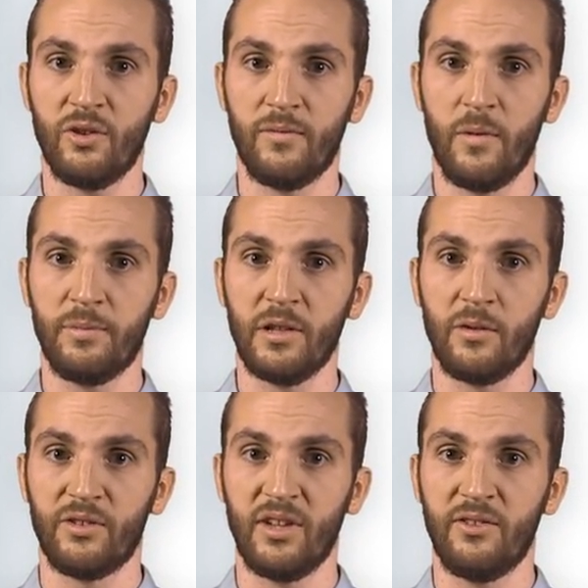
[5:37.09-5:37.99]
of
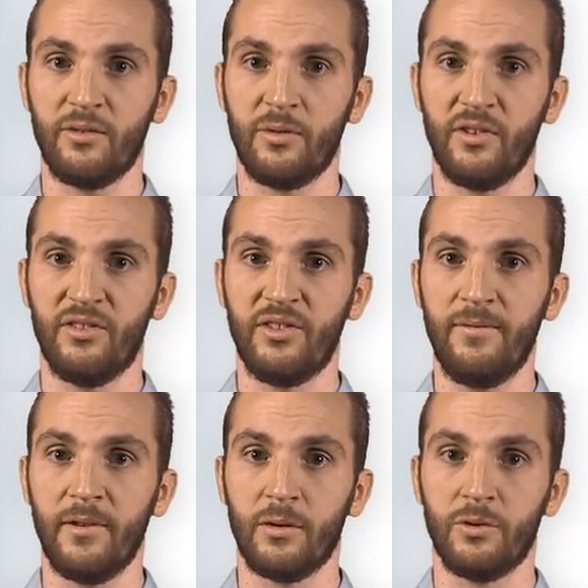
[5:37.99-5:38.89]
optical sensors is
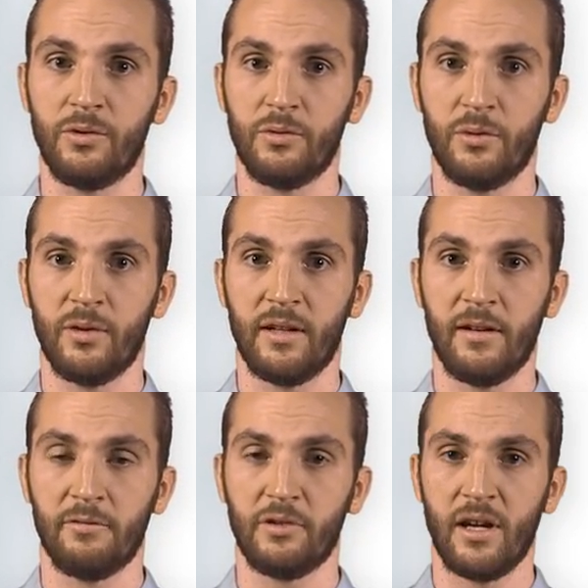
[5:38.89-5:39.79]
difficult due to the
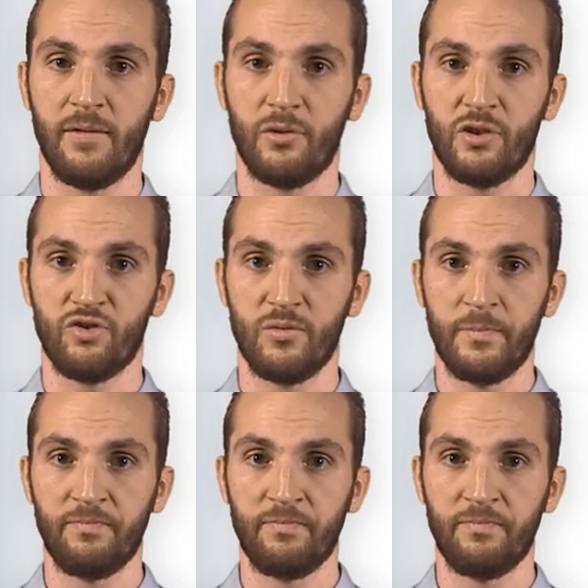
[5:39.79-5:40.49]
cloud coverage.